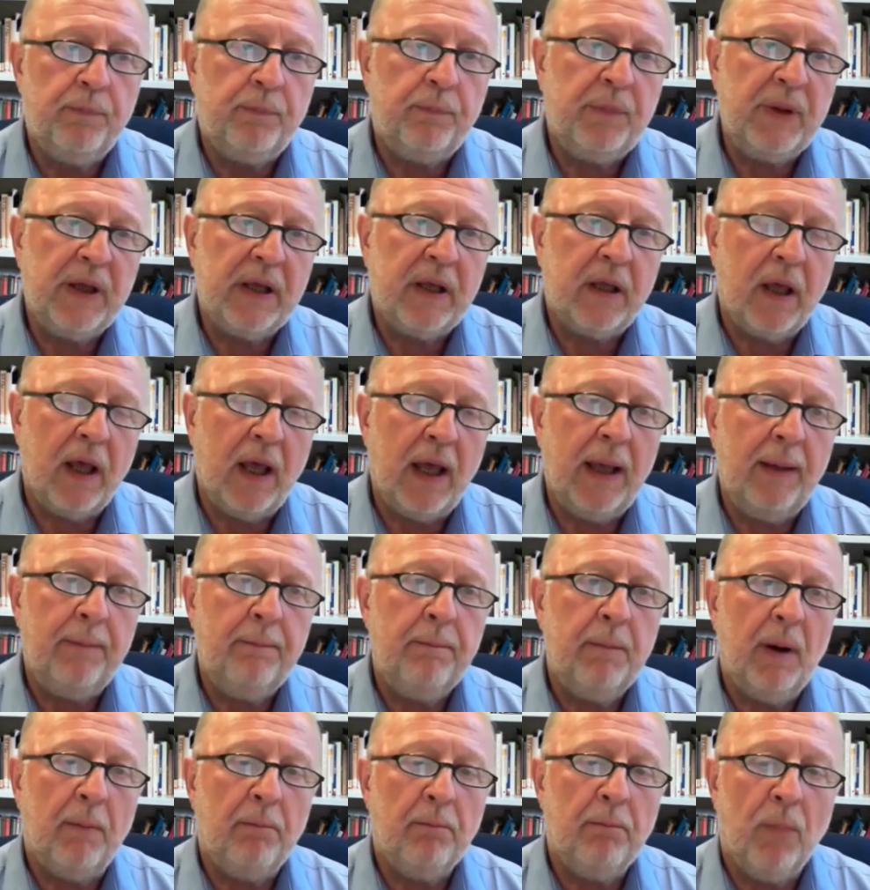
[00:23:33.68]

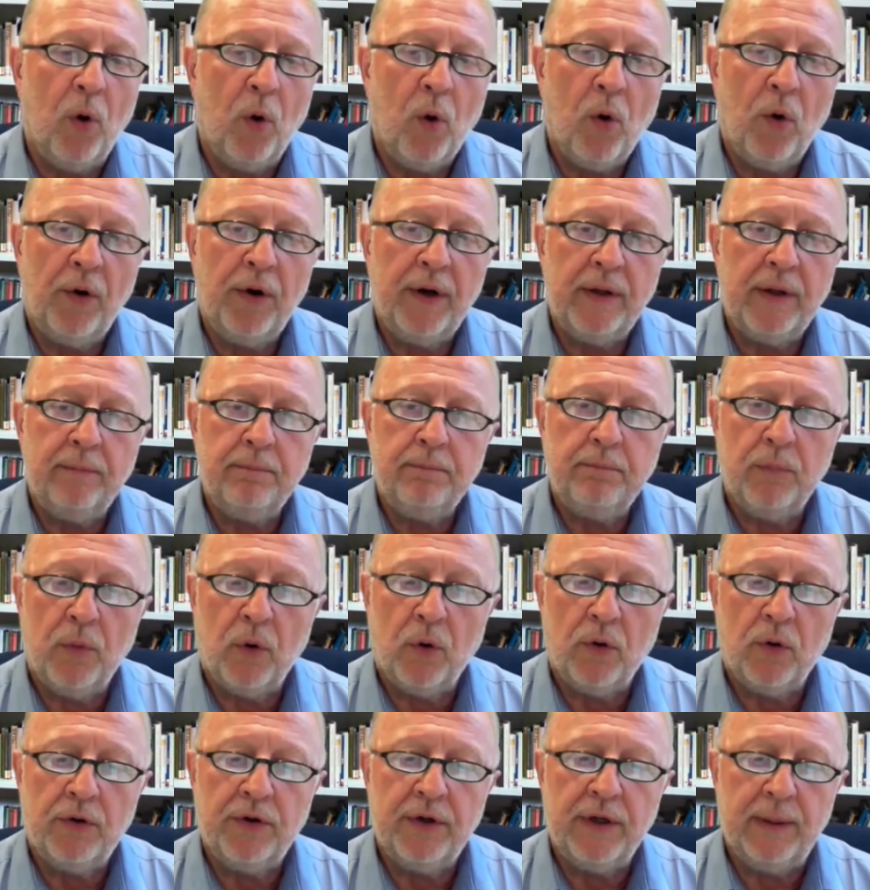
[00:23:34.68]
became more and
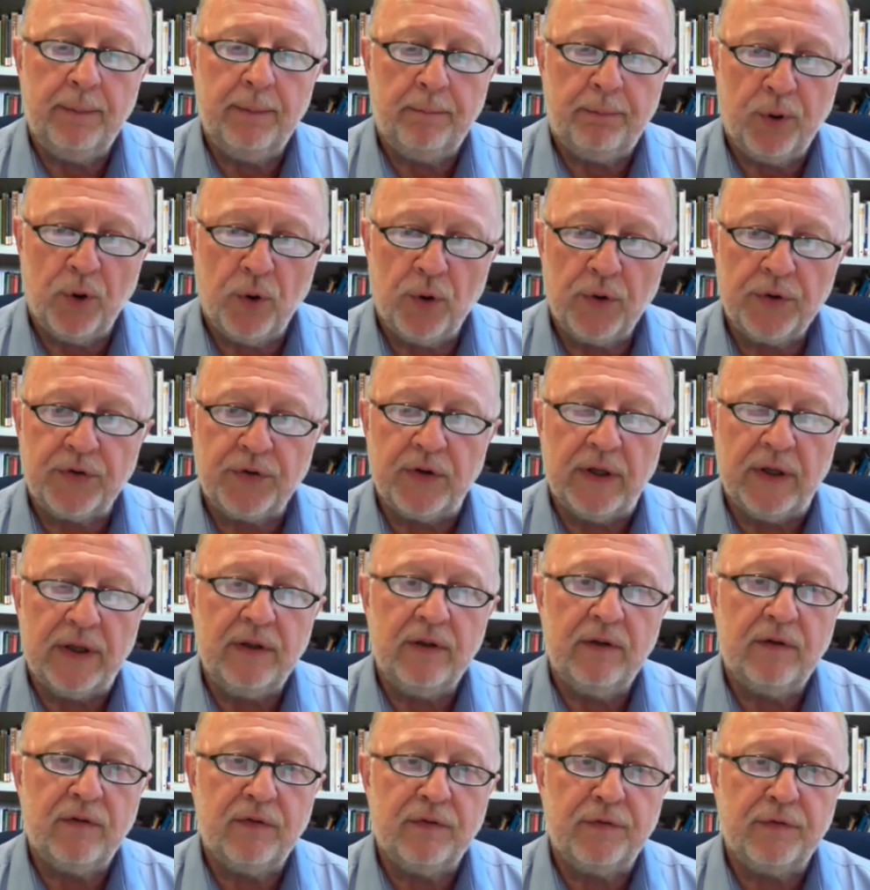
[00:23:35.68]
more
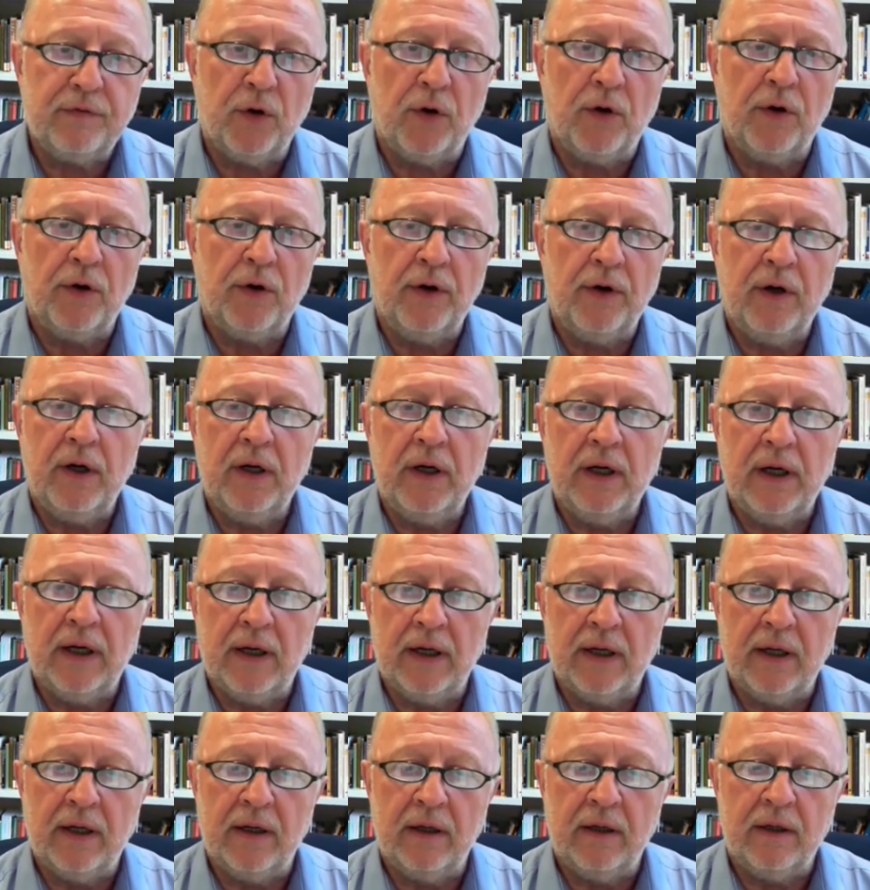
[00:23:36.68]
important for
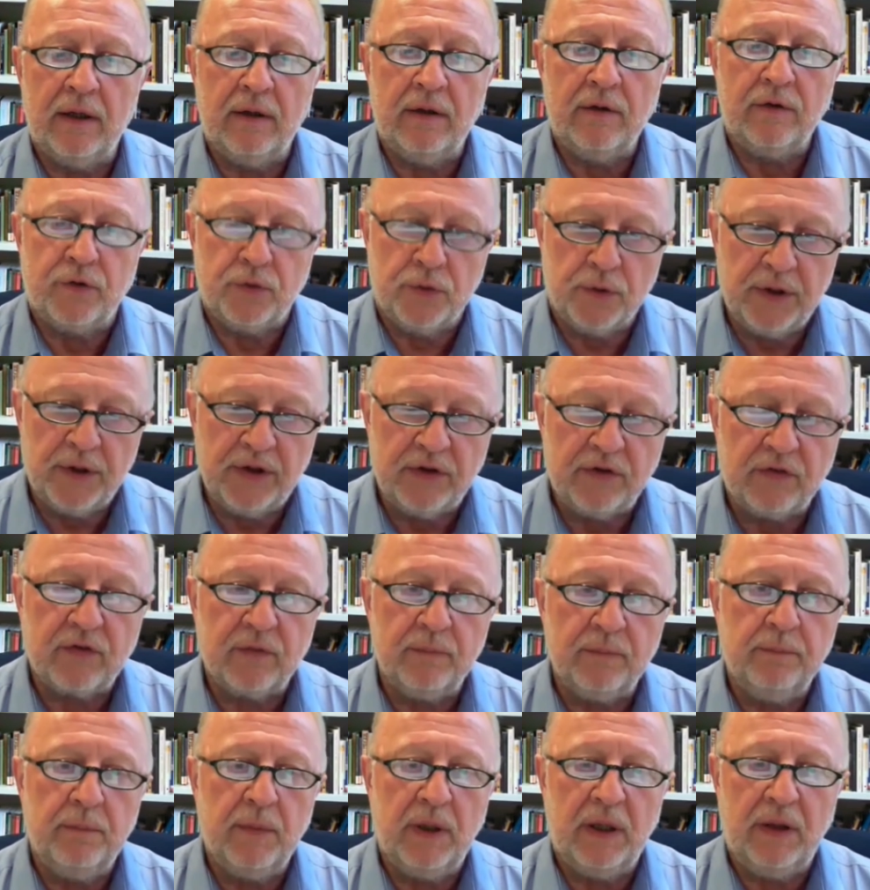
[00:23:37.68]

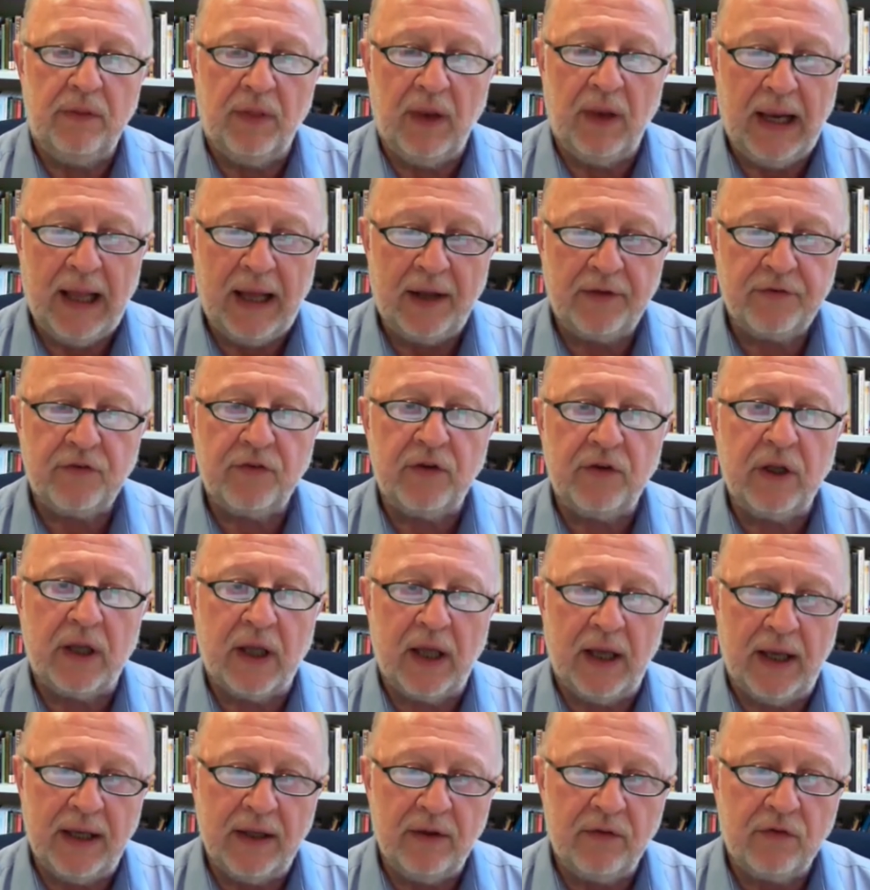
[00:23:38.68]
tourism in the last
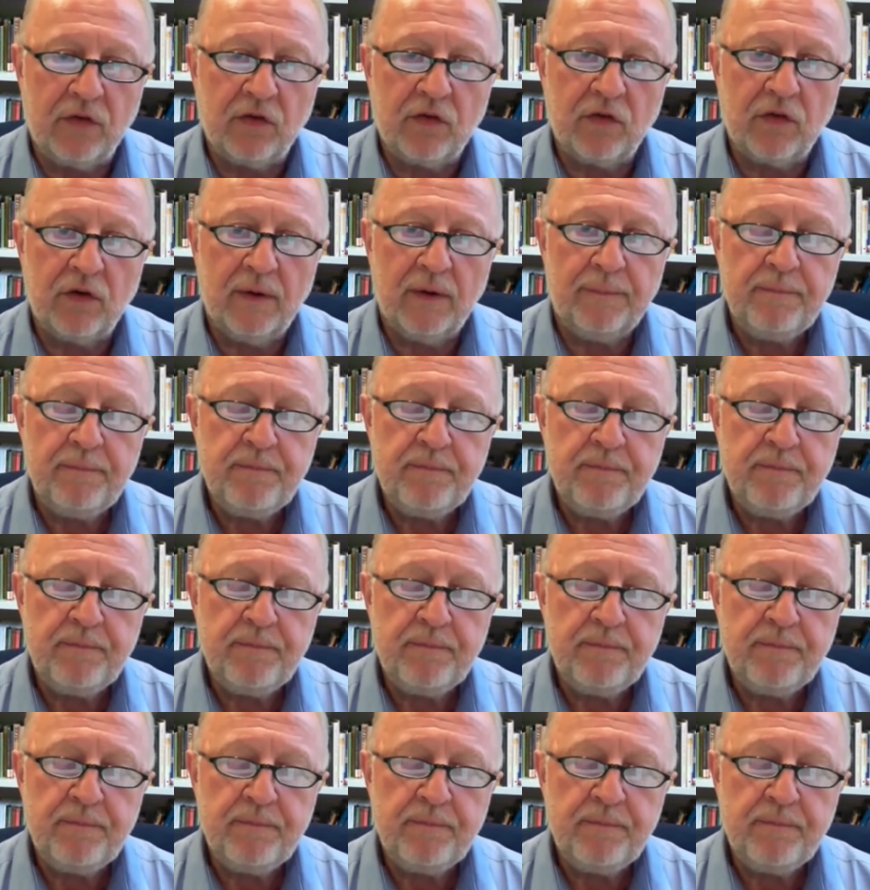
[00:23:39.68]
decades.